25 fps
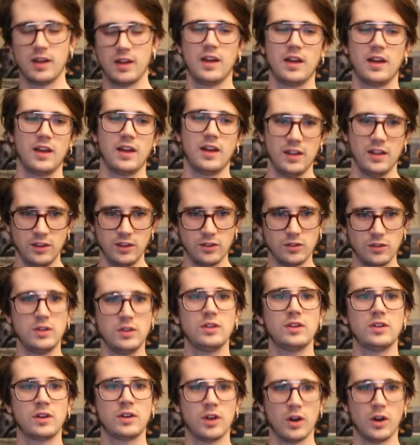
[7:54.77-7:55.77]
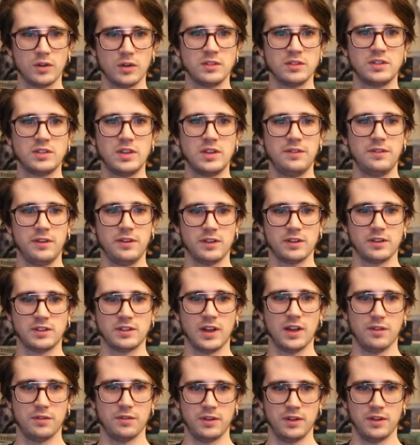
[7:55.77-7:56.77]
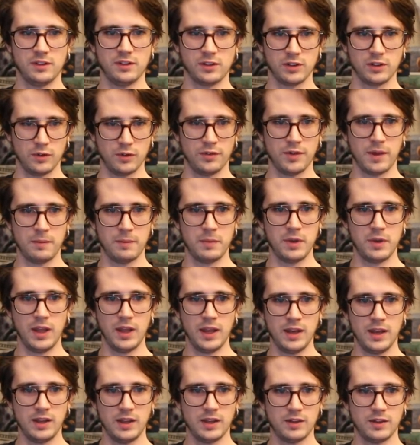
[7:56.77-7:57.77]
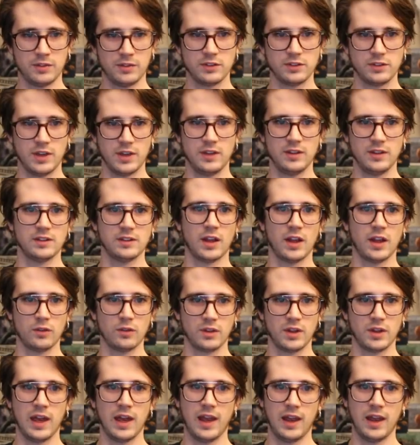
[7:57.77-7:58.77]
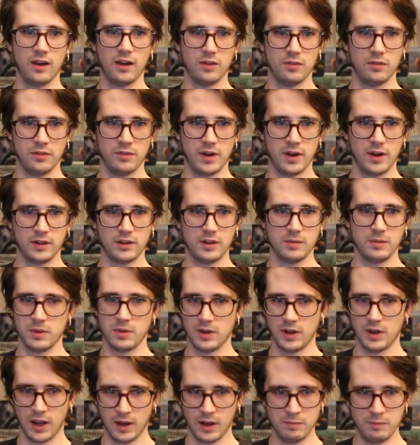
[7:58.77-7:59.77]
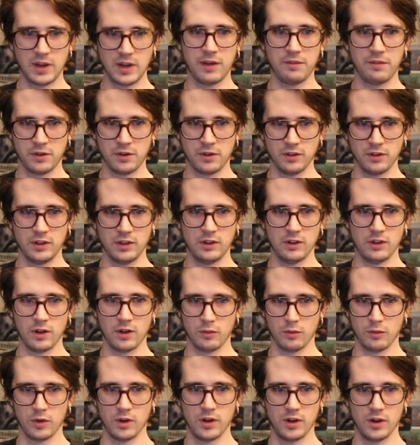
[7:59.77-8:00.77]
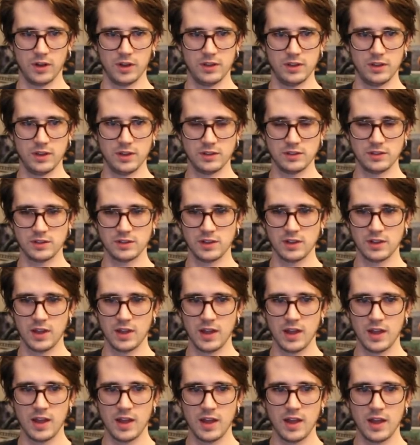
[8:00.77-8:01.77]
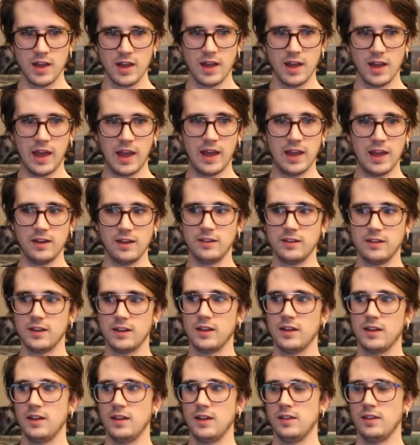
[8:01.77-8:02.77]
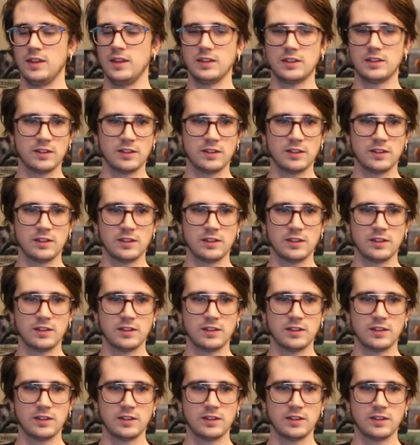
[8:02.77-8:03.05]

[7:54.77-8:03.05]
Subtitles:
you go and see for yourself. And so if I'm an idiot for saying this, I don't care, frankly, but I'm definitely not wrong in this. And this is the